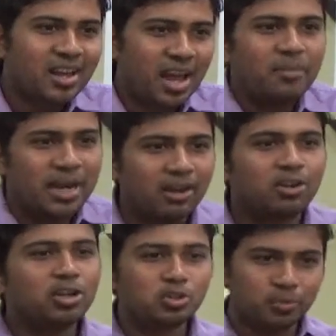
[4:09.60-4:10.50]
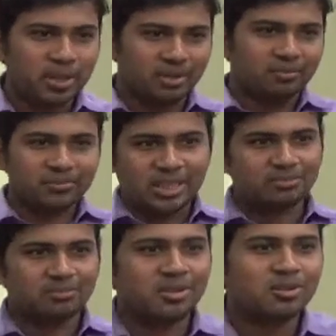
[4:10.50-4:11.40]
According to me,
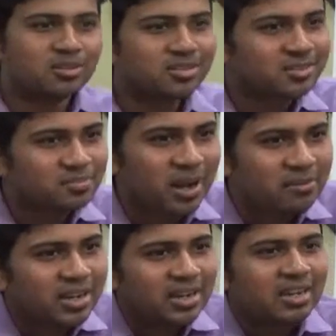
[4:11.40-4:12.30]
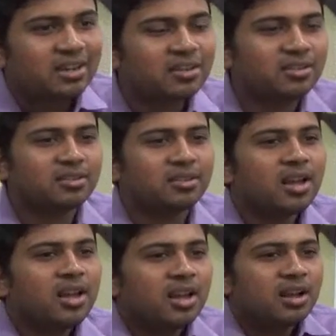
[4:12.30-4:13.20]
because primarily
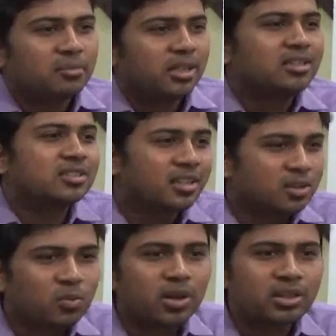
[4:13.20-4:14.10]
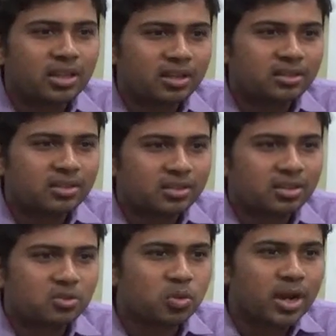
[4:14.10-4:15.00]
mothers are the one that
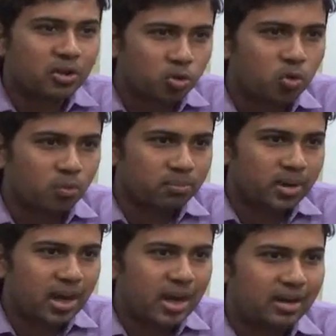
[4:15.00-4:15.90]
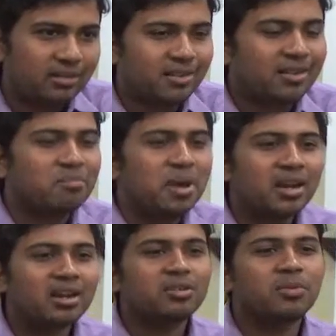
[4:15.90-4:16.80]
cook at home, and men
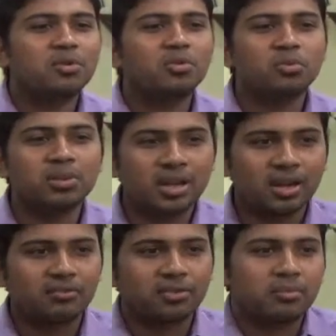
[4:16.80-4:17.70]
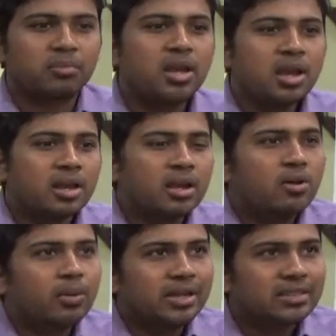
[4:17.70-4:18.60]
are the one whom they learn from.
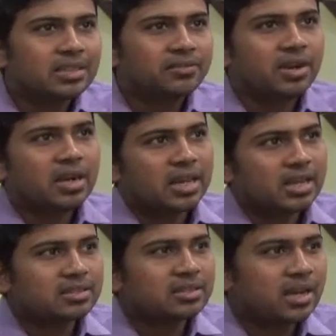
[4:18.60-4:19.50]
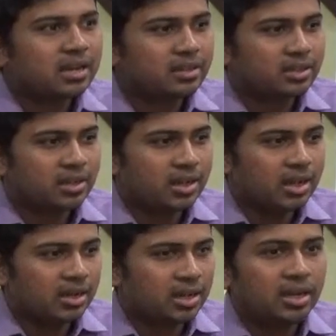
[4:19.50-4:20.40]
Now it is a different case that
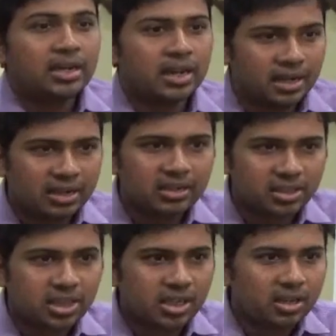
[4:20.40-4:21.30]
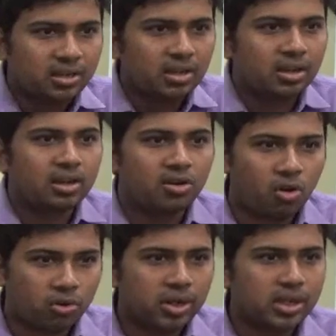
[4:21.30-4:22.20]
in culinary industry, in
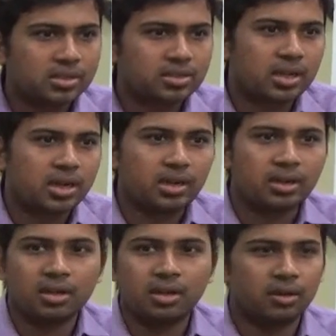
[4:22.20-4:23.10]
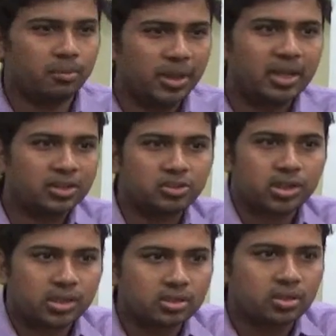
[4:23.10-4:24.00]
hotels and big
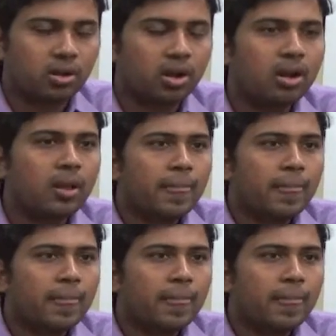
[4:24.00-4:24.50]
restaurants and all,